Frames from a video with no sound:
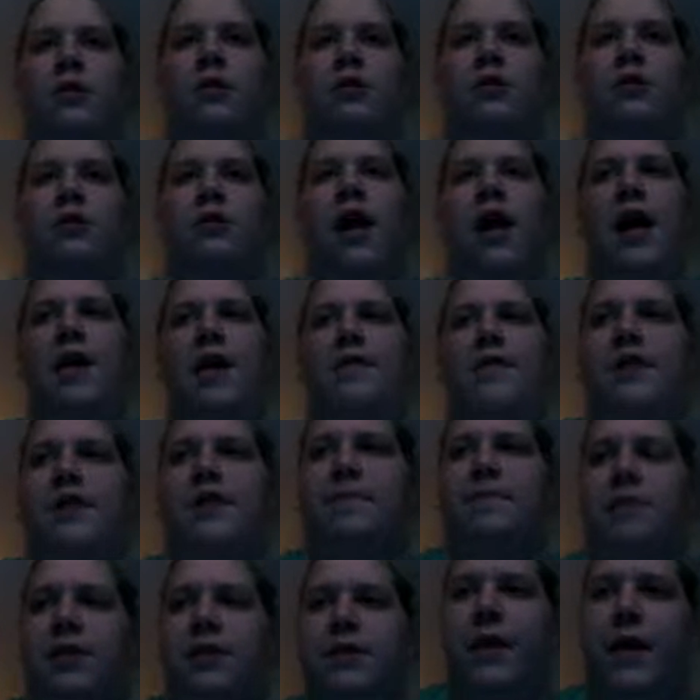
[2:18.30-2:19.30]
it's not even
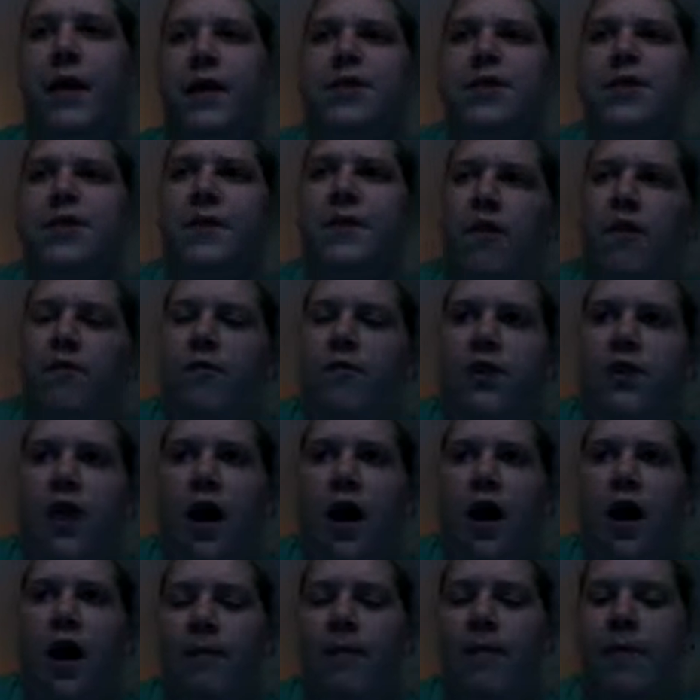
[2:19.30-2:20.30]
SpongeBob was
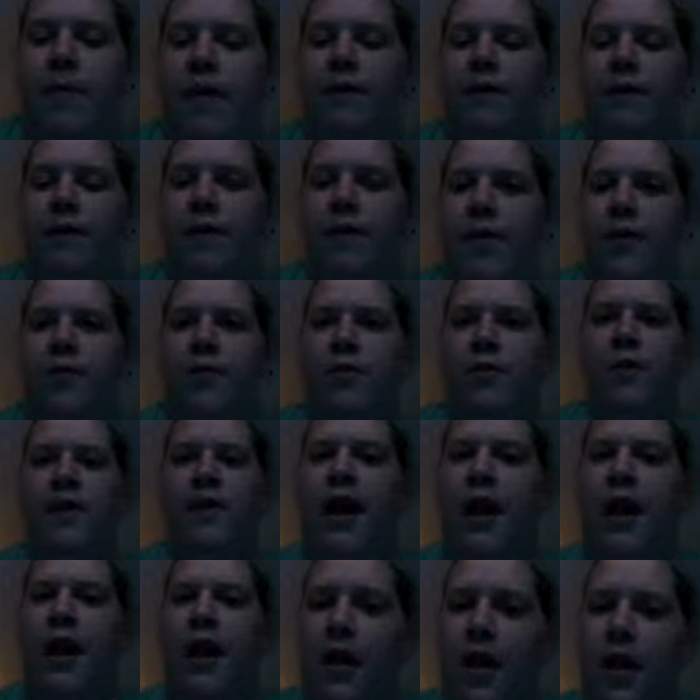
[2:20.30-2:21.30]
talking about food, but a
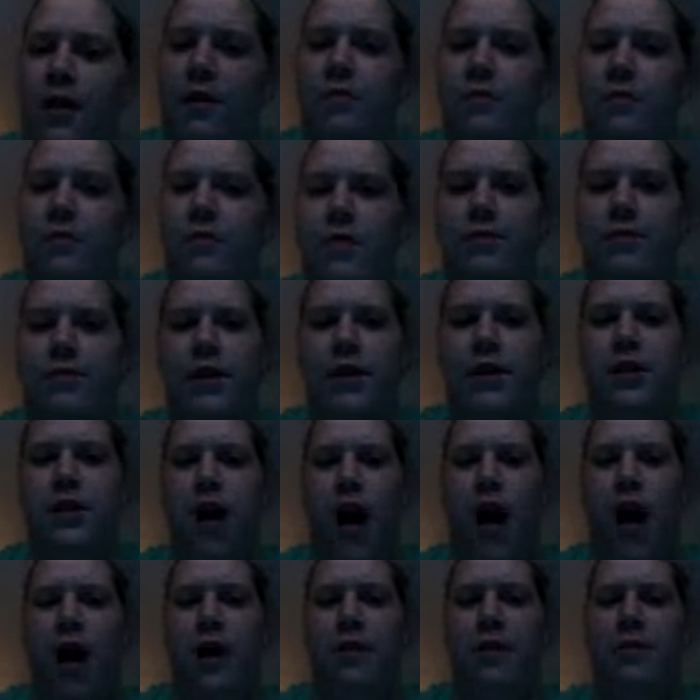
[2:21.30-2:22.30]
lot of other ones really
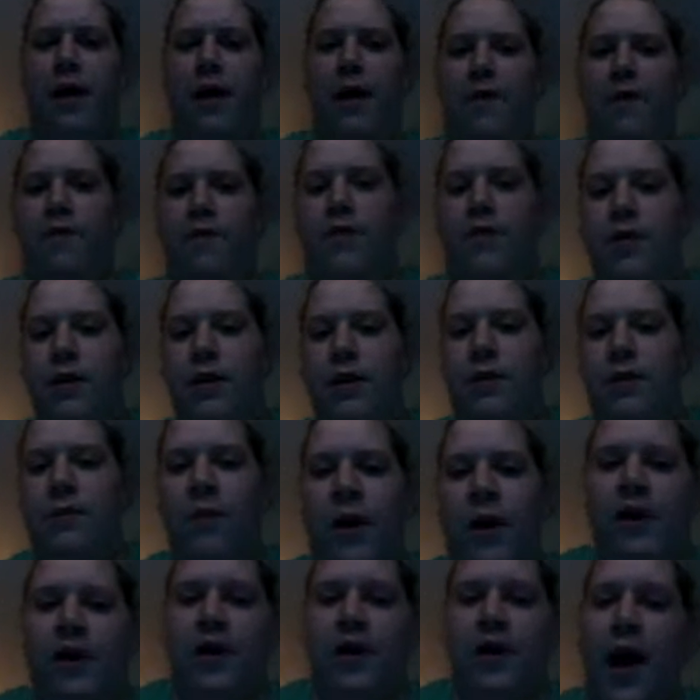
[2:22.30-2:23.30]
talk about food and
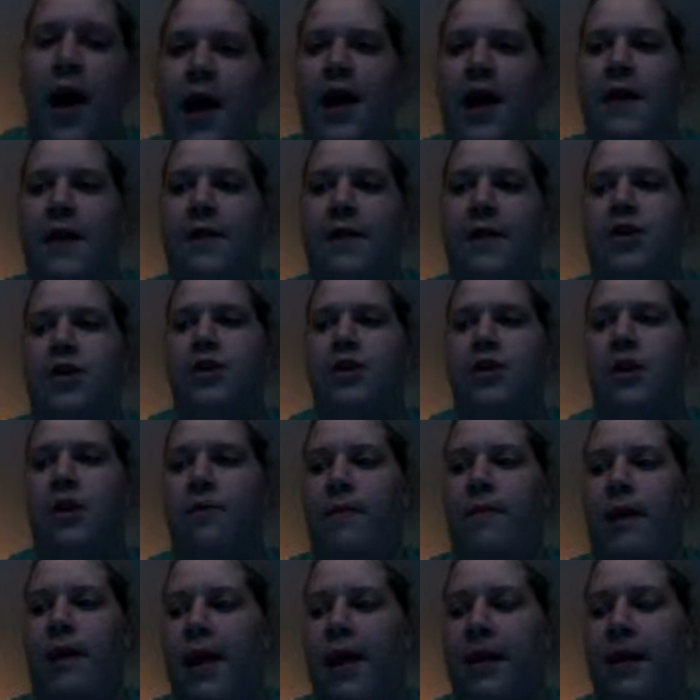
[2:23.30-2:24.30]
whatnot, and they show
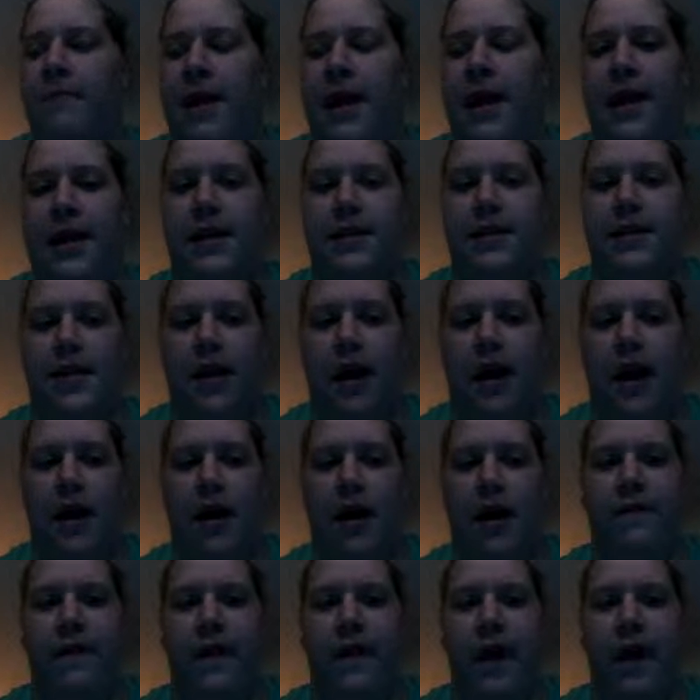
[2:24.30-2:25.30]
them how to make
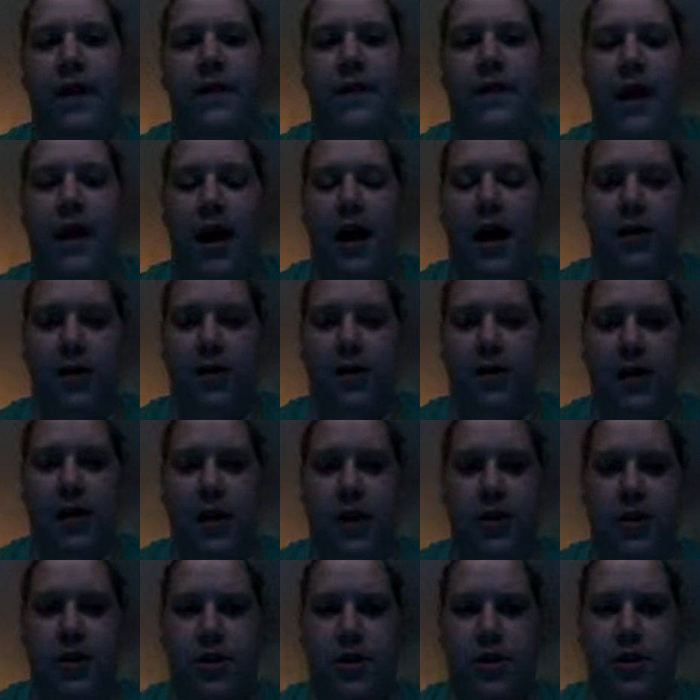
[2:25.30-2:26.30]
stuff.
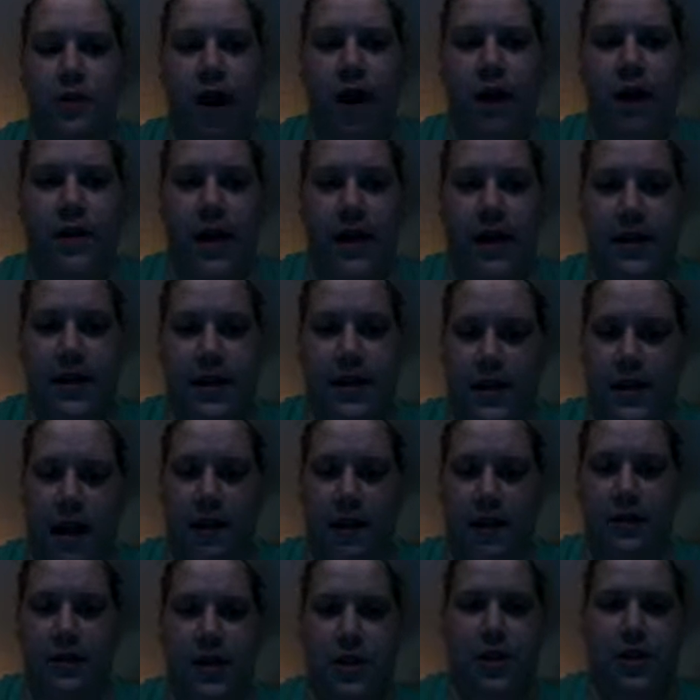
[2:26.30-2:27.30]
They do all that
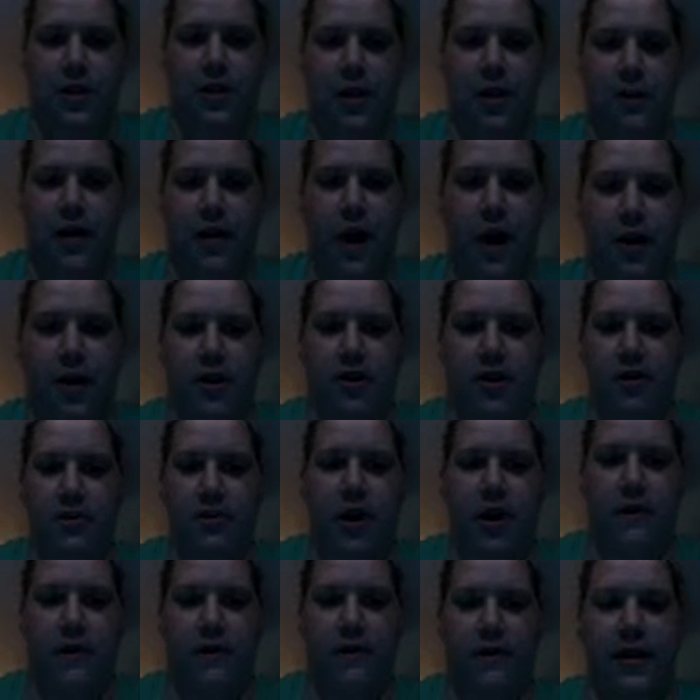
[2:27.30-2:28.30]
stuff to show them how to
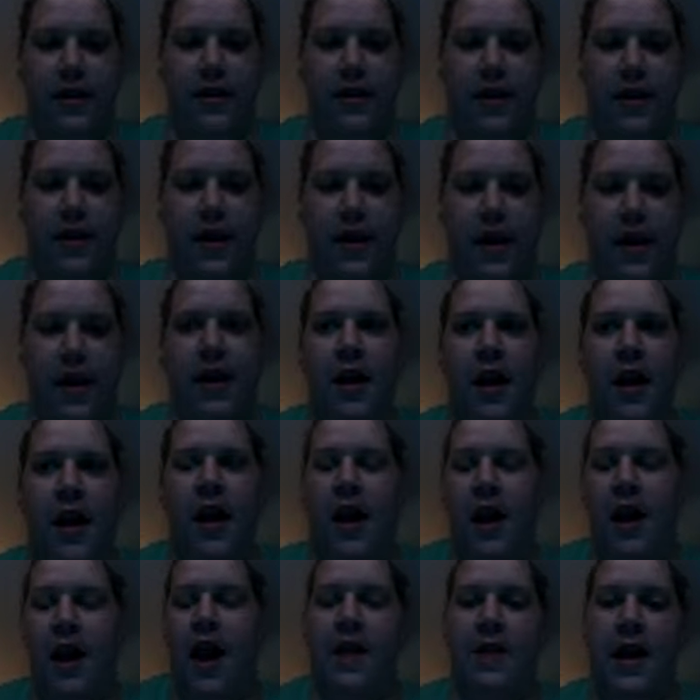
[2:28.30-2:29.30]
do everything,
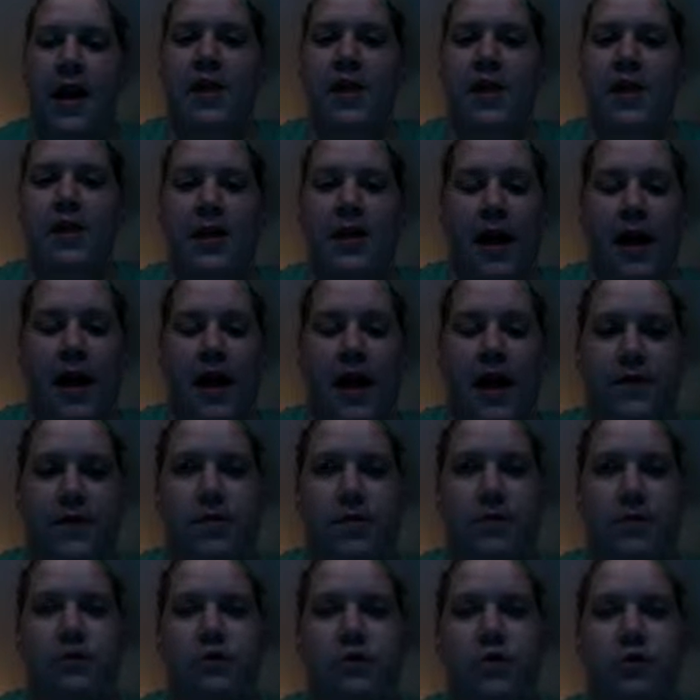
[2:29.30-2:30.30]
and they just have
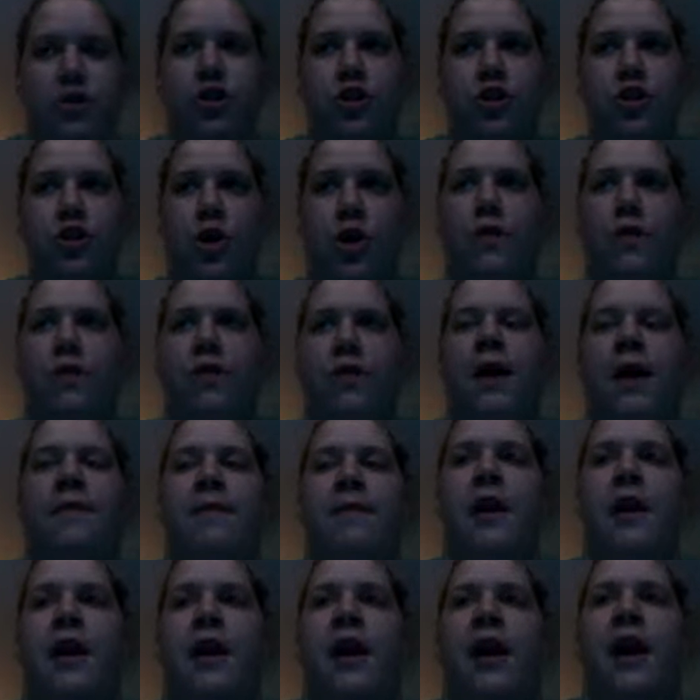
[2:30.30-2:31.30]
to show
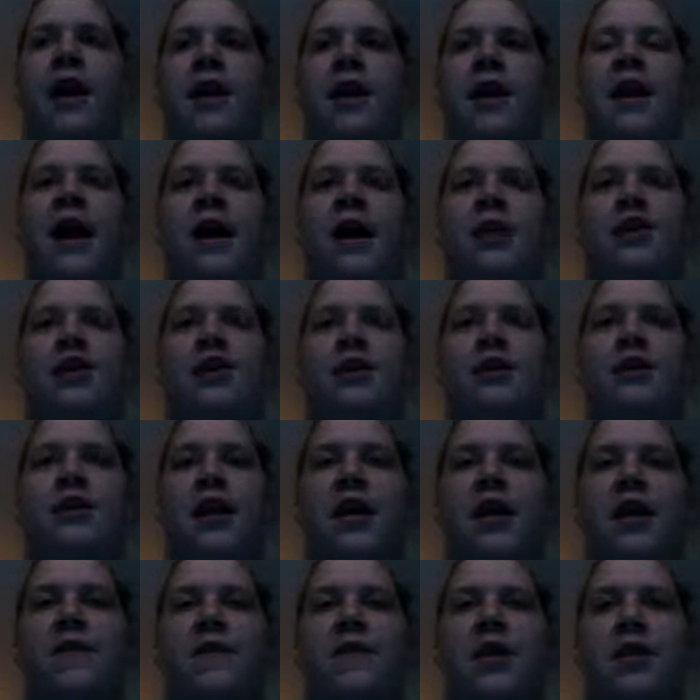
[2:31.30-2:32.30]
them, not
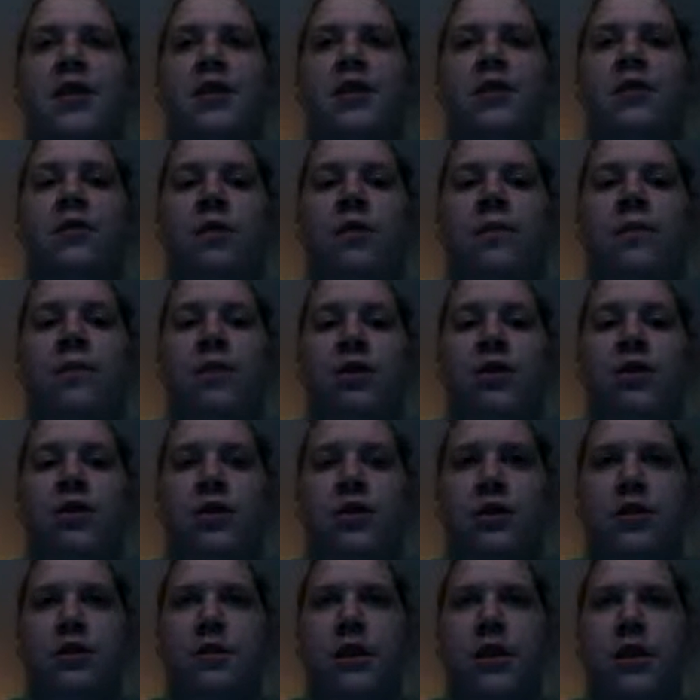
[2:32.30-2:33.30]
just give it to them, or
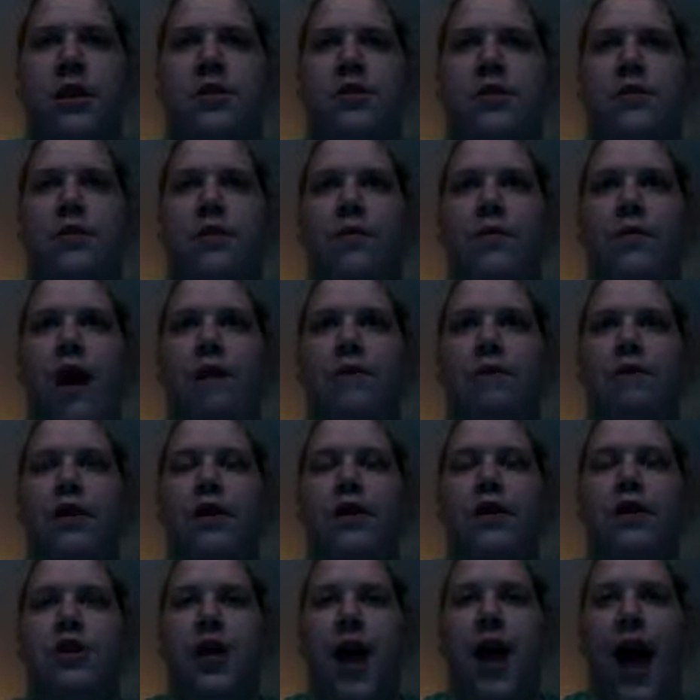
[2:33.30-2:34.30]
just because
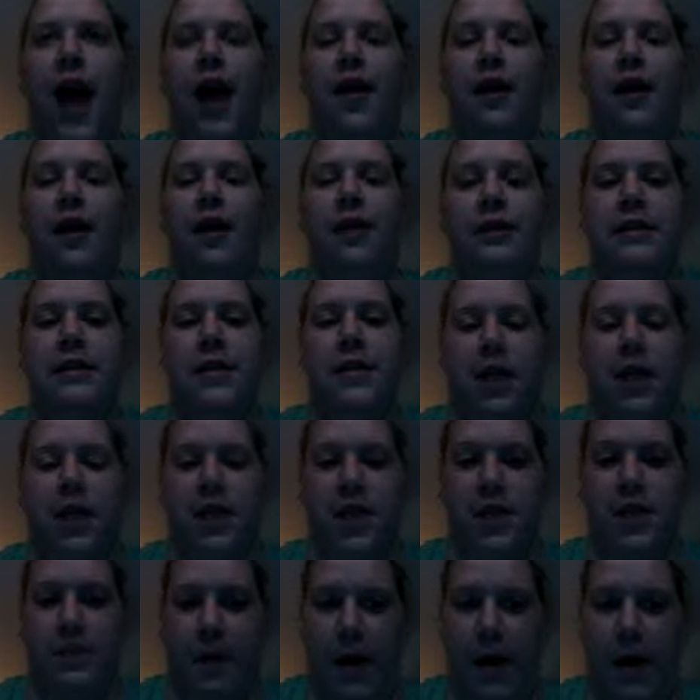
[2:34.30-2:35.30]
every child is like
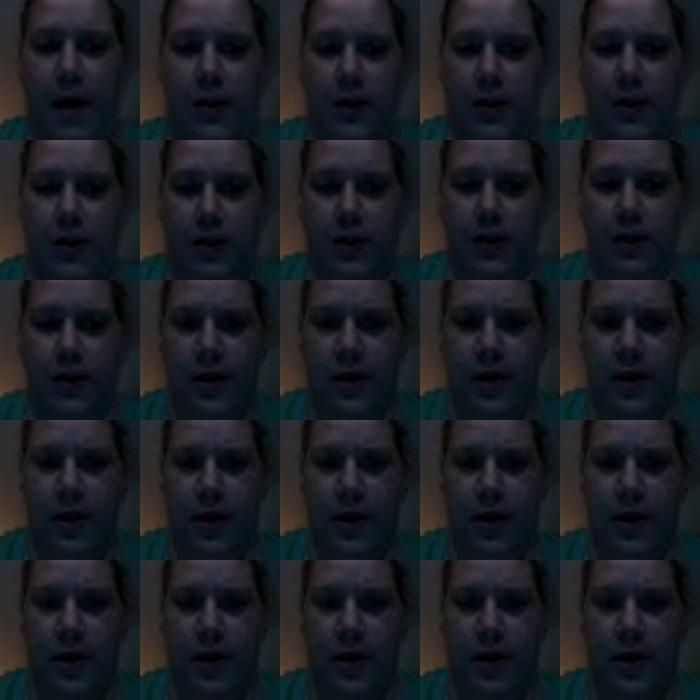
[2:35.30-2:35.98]
a sponge.